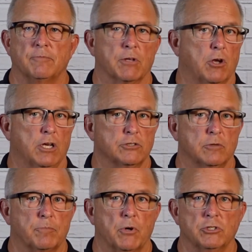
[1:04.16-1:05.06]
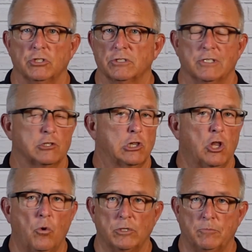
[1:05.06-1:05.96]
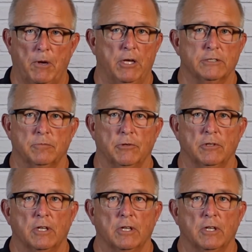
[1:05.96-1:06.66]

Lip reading: the cost of purchase as low as possible,